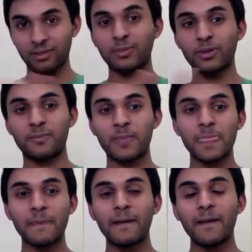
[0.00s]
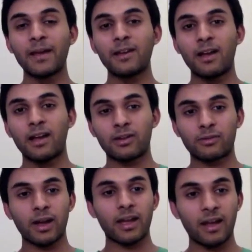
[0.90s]
along the bottom.
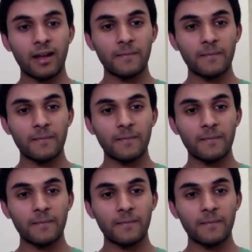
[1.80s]
Right,